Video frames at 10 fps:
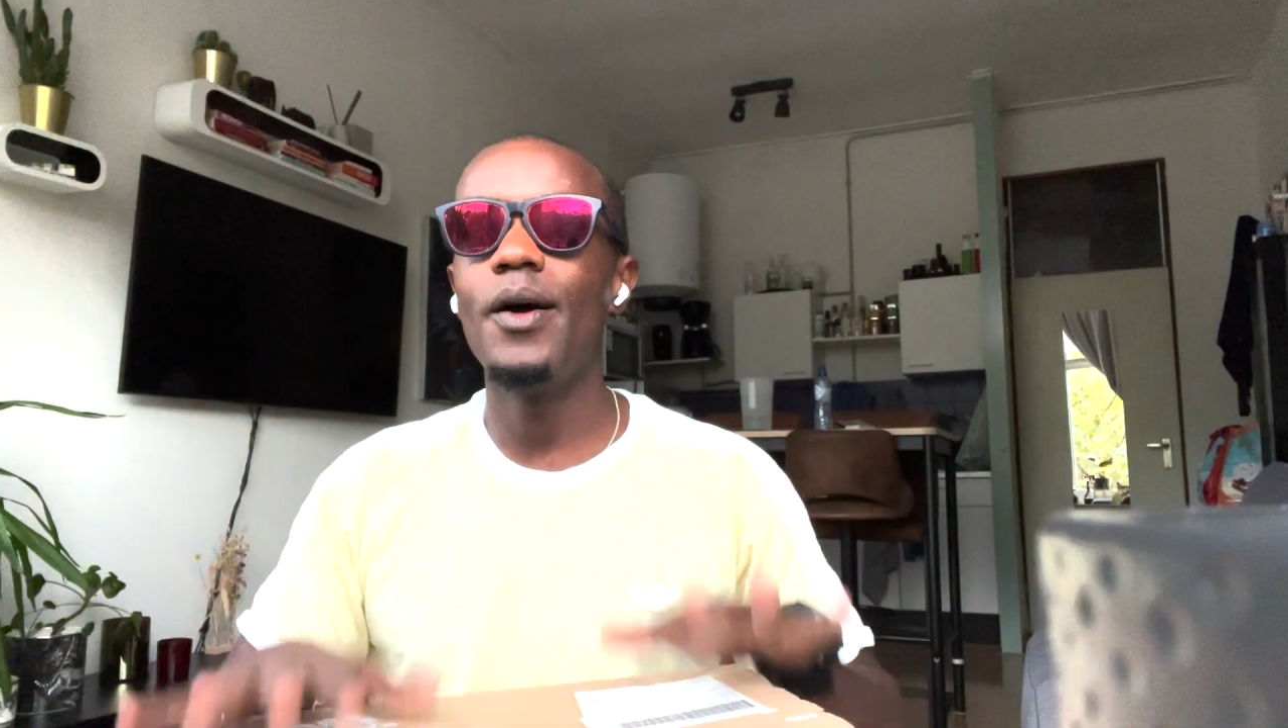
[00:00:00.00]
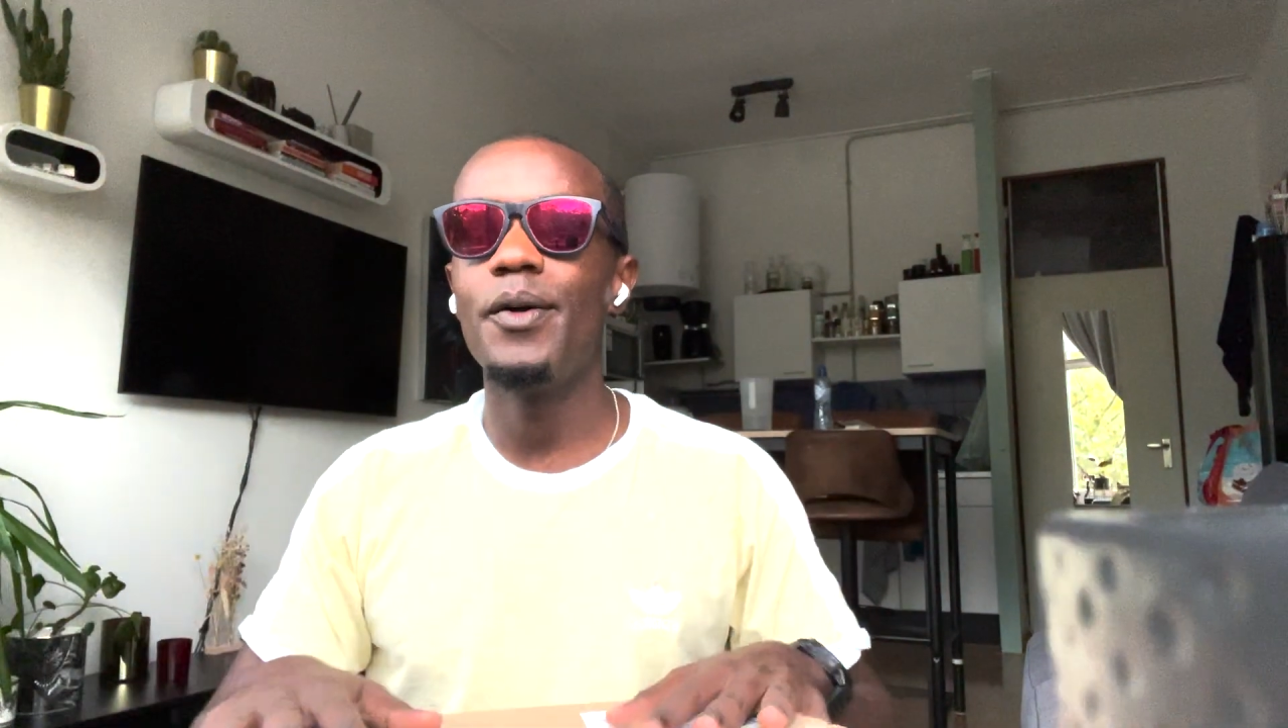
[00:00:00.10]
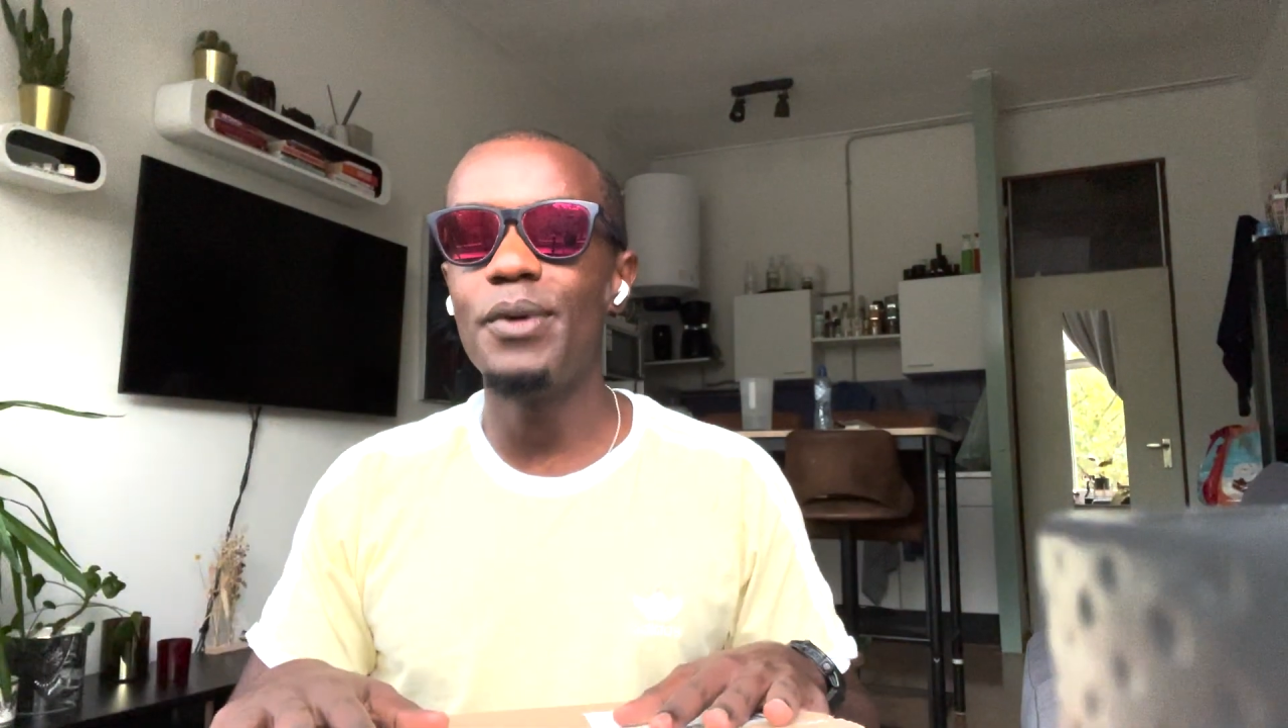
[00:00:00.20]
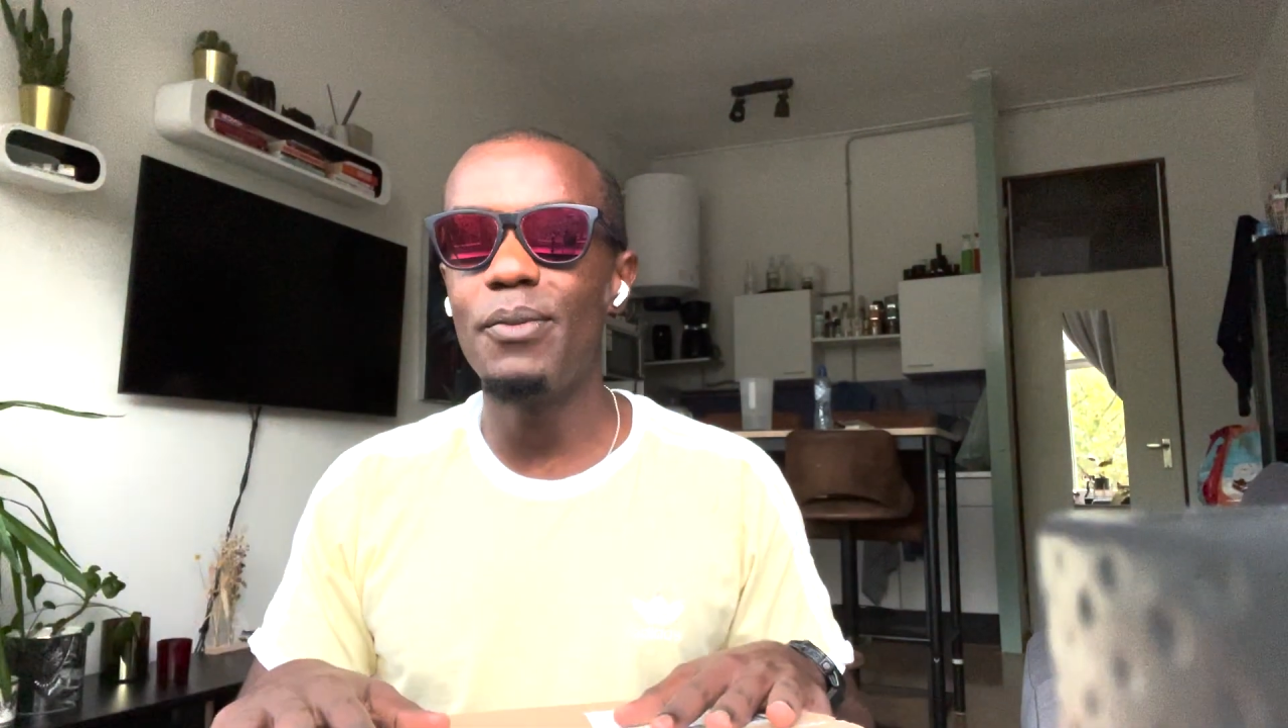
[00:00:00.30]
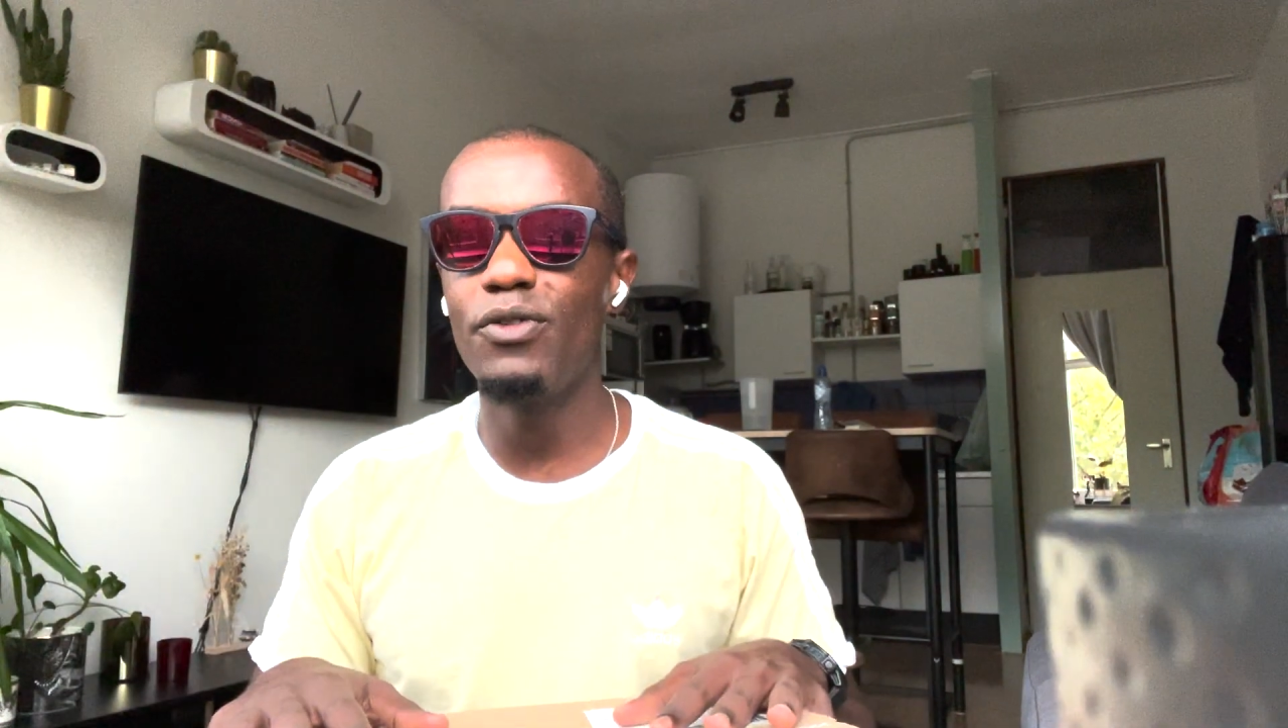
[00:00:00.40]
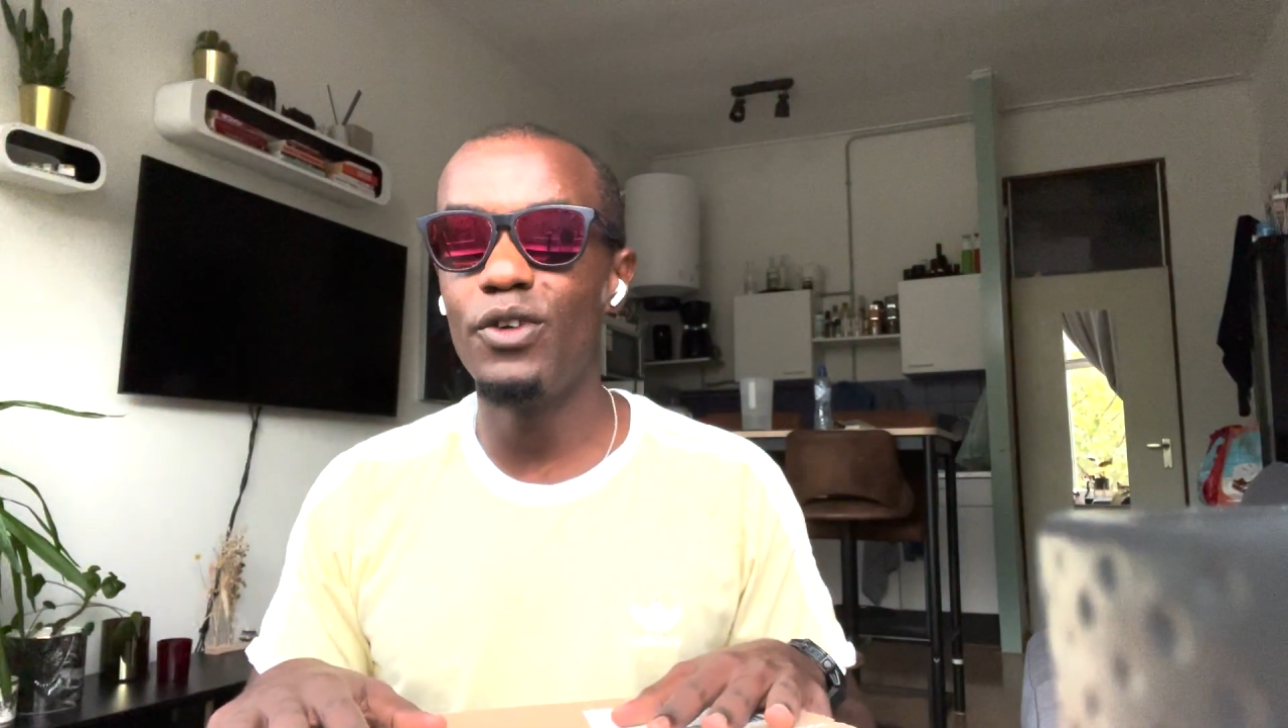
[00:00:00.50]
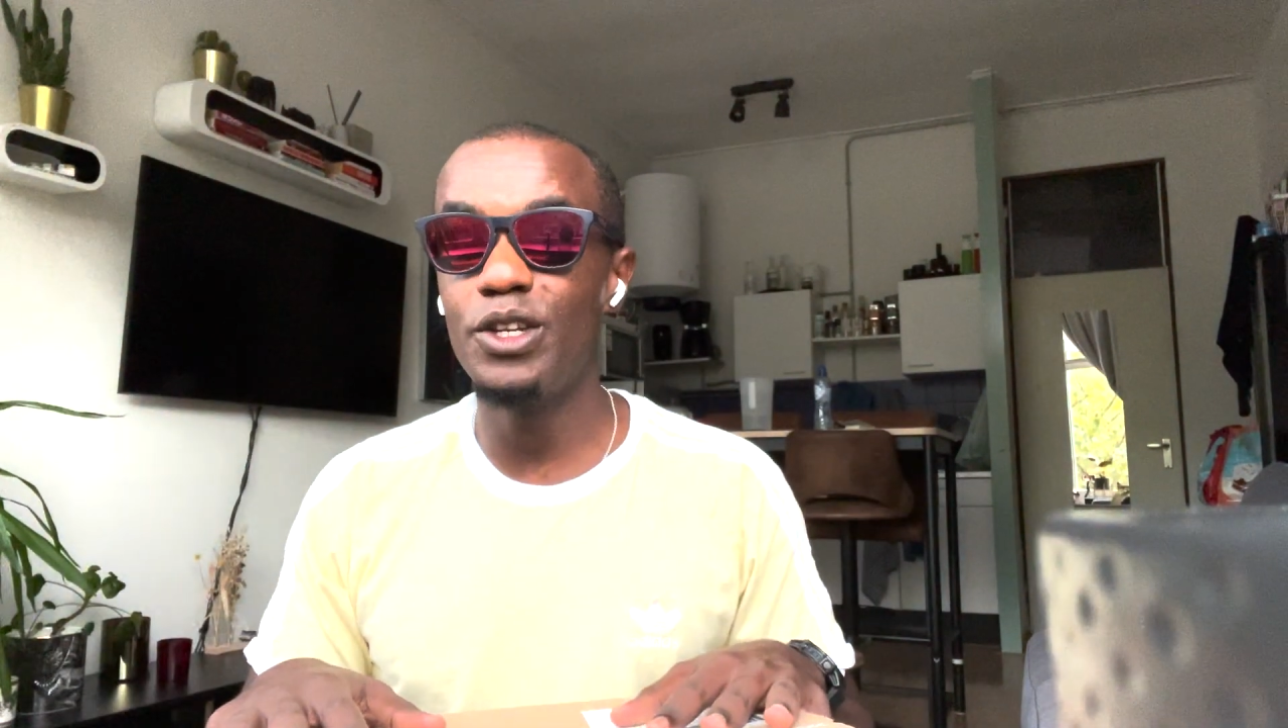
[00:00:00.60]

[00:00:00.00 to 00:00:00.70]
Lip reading: But before we